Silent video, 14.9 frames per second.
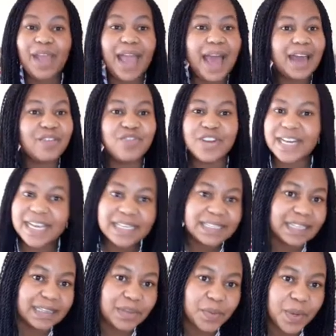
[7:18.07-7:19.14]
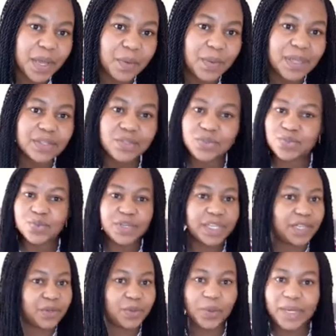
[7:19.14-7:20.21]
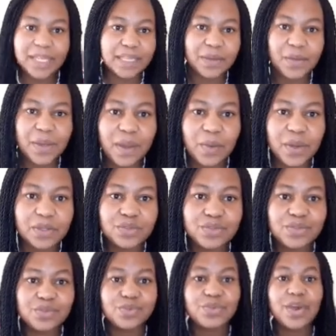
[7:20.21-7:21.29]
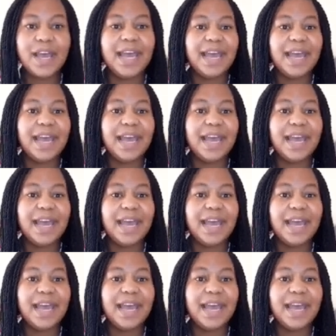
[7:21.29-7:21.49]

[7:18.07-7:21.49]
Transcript: I'd relax it the way I want to. Ke loge the way I want to.